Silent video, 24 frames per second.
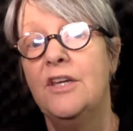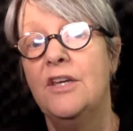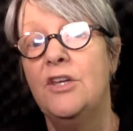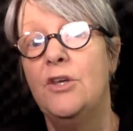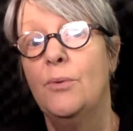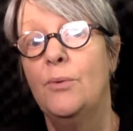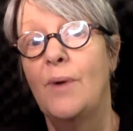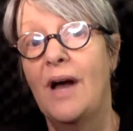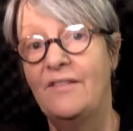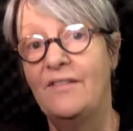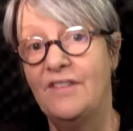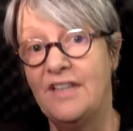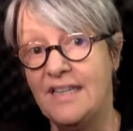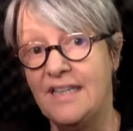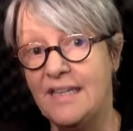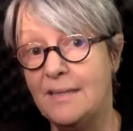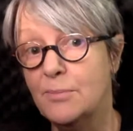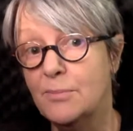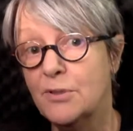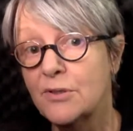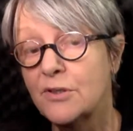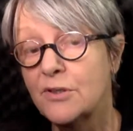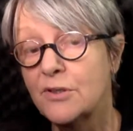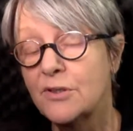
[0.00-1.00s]
You have an
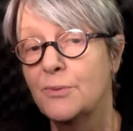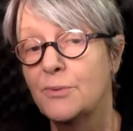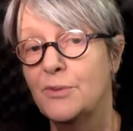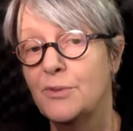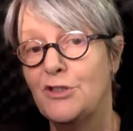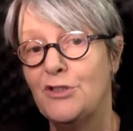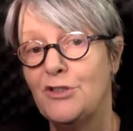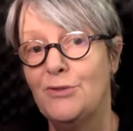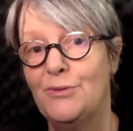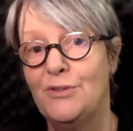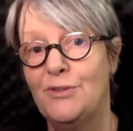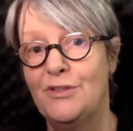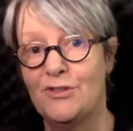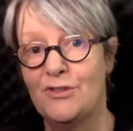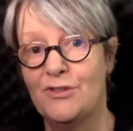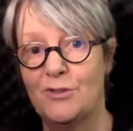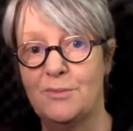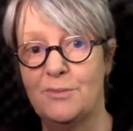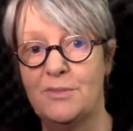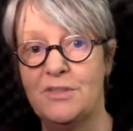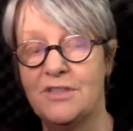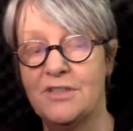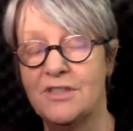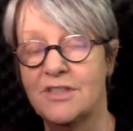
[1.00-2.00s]
ebook, which you
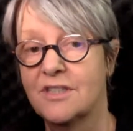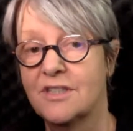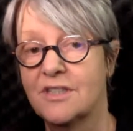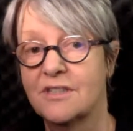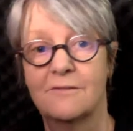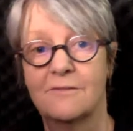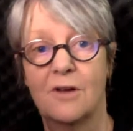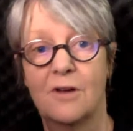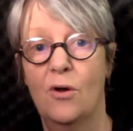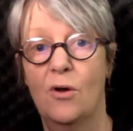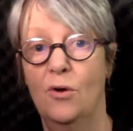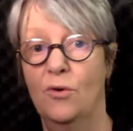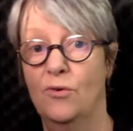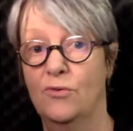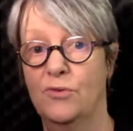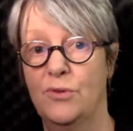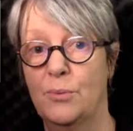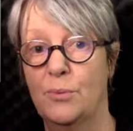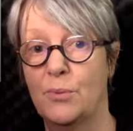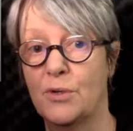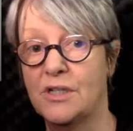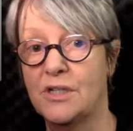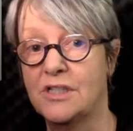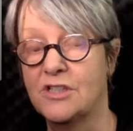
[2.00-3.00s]
distribute all over
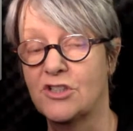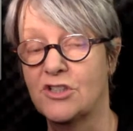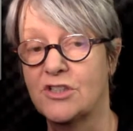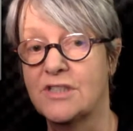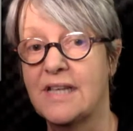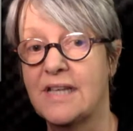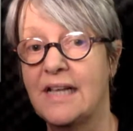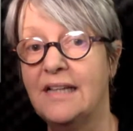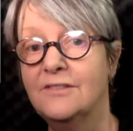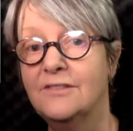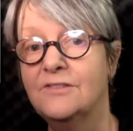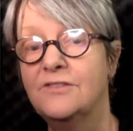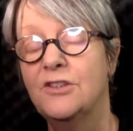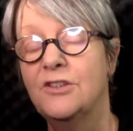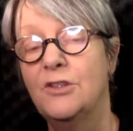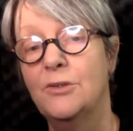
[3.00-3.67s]
the world yourself.